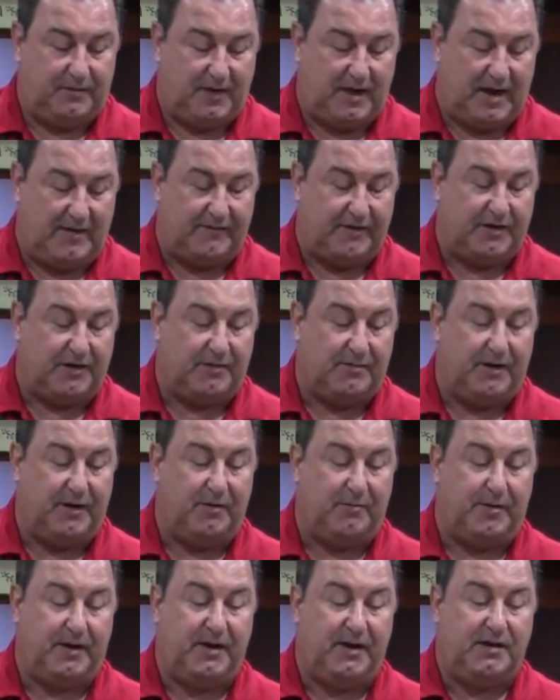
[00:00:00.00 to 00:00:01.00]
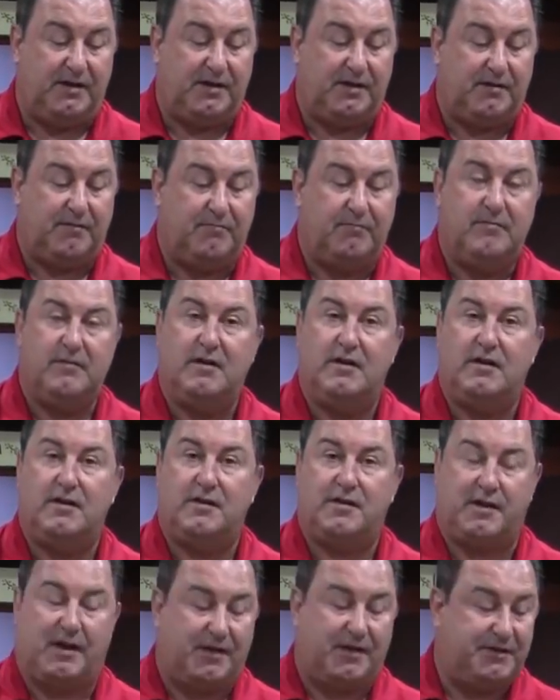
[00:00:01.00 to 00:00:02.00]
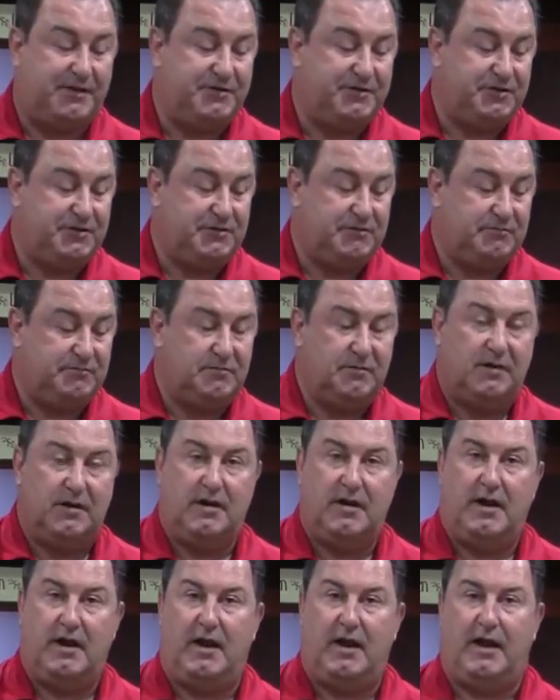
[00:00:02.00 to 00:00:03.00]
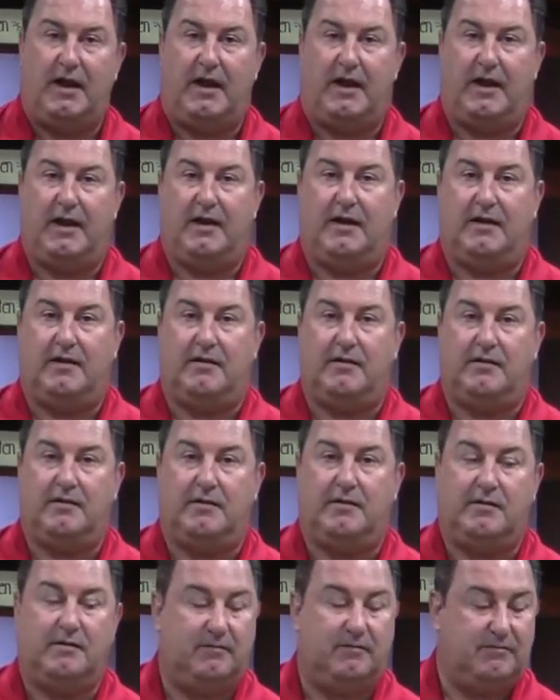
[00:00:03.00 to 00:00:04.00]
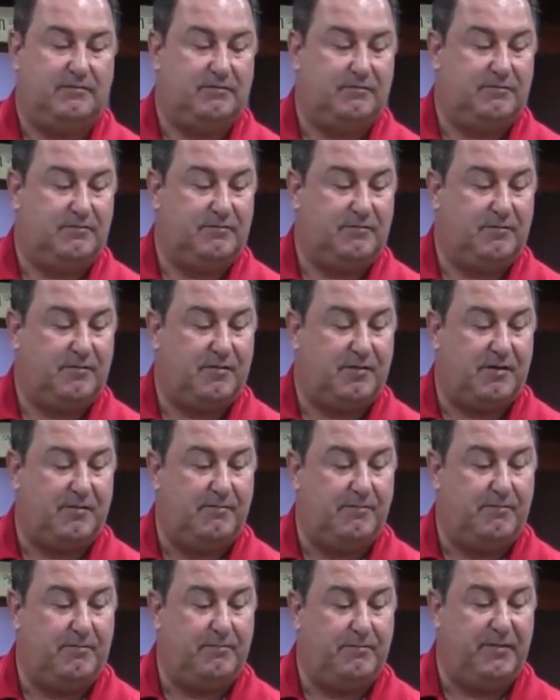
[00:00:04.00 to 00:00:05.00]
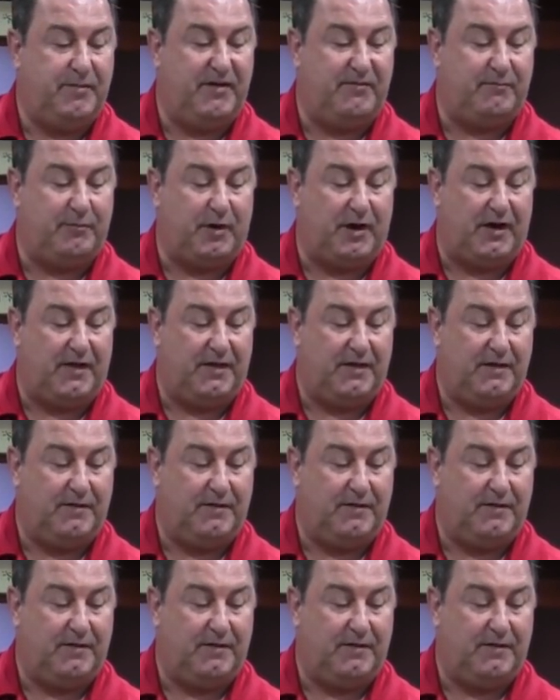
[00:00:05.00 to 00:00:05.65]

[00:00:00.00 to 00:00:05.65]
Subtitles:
I've got tomato paste, sausage, and some beef broth.